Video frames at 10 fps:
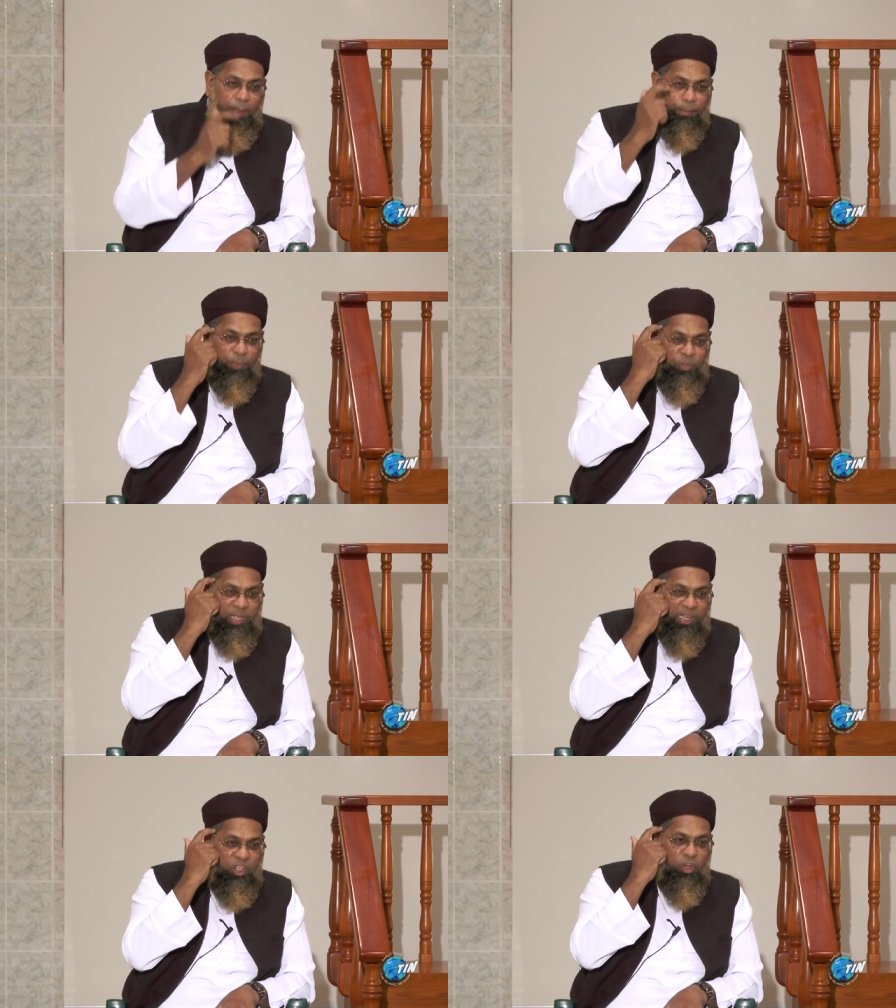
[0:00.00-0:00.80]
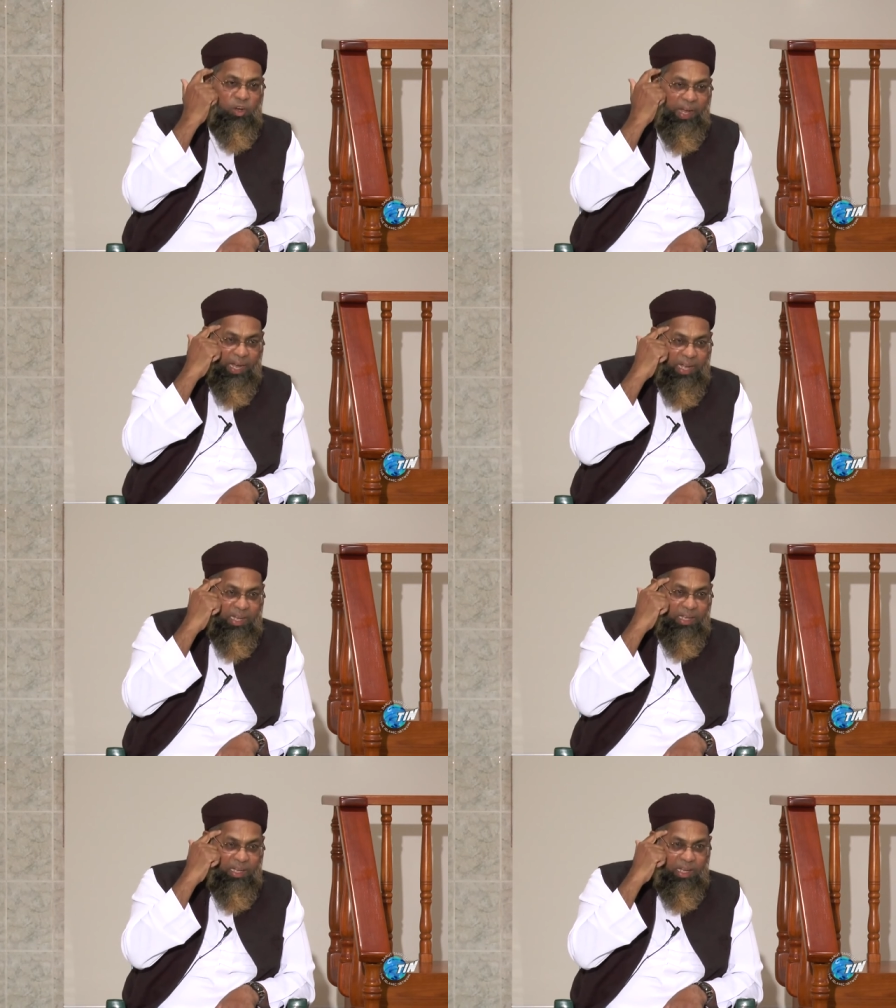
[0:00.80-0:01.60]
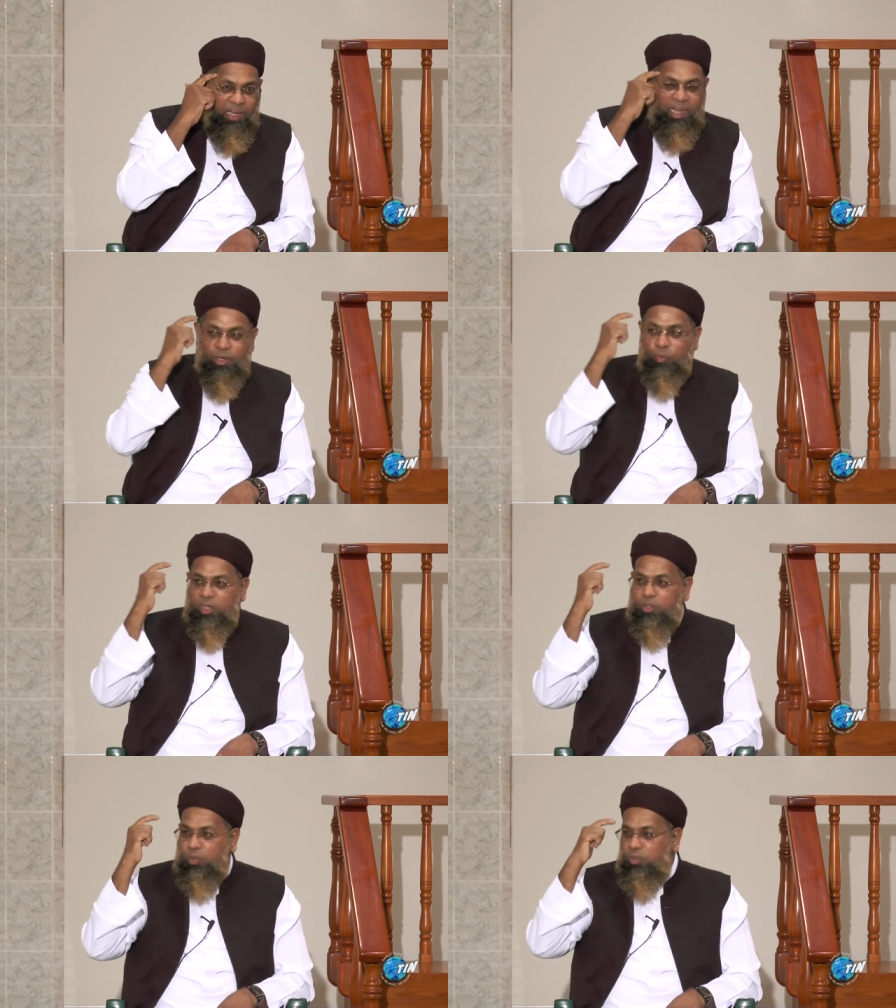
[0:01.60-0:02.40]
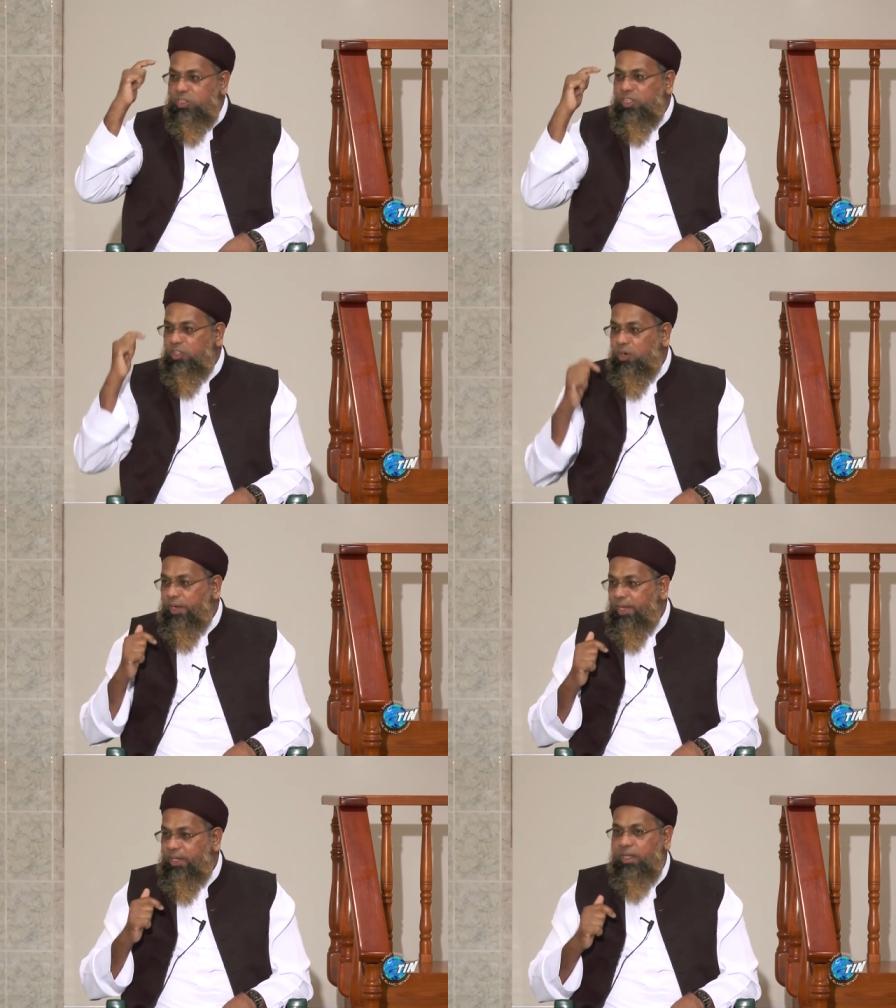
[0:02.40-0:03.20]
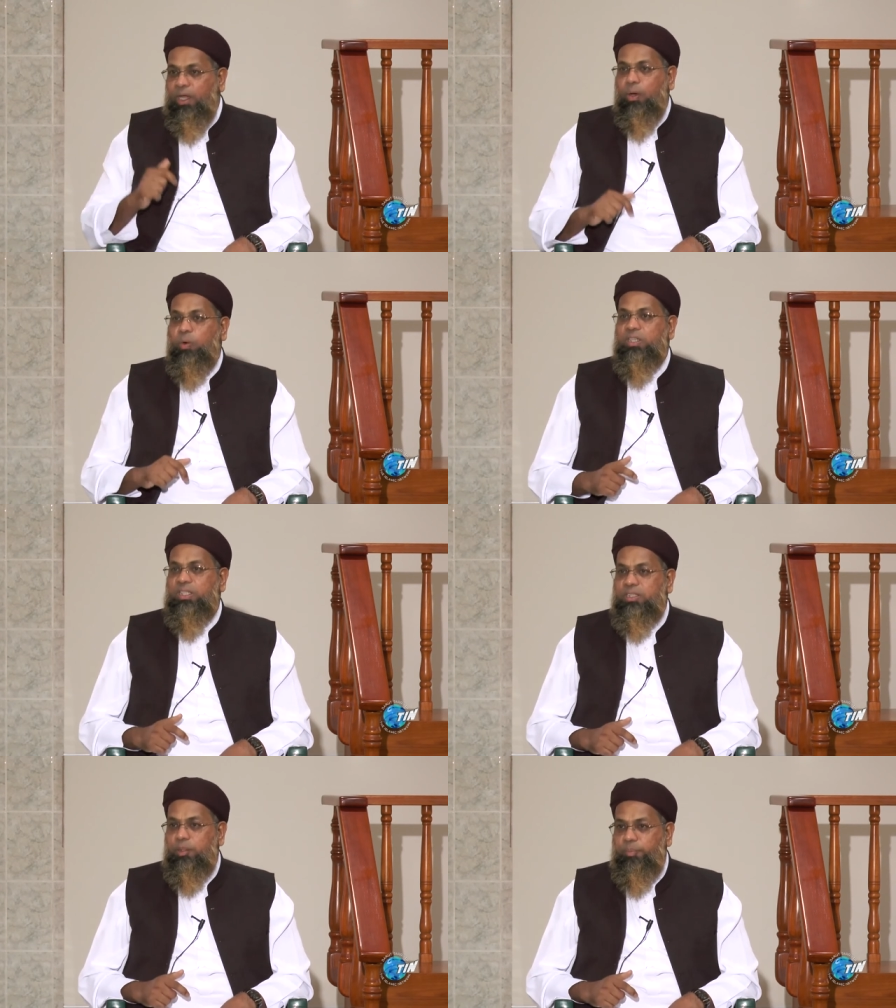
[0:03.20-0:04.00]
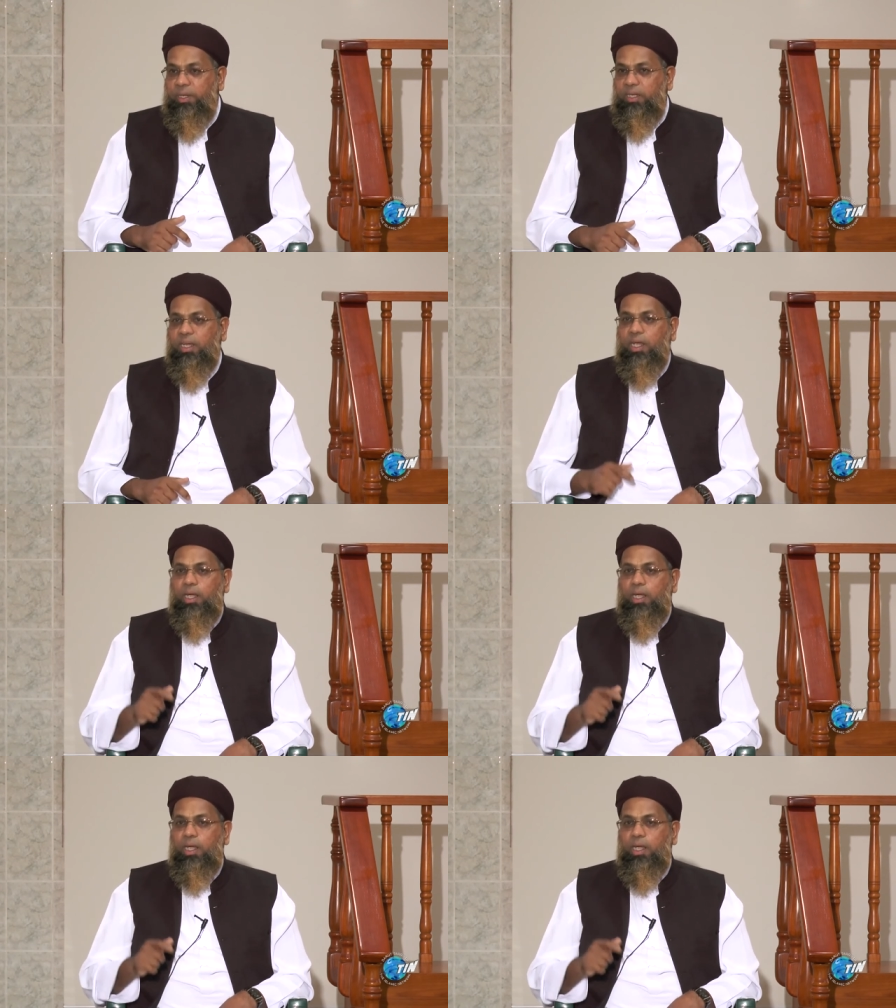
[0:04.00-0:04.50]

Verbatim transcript: protect your head and what goes in your head. What does it mean?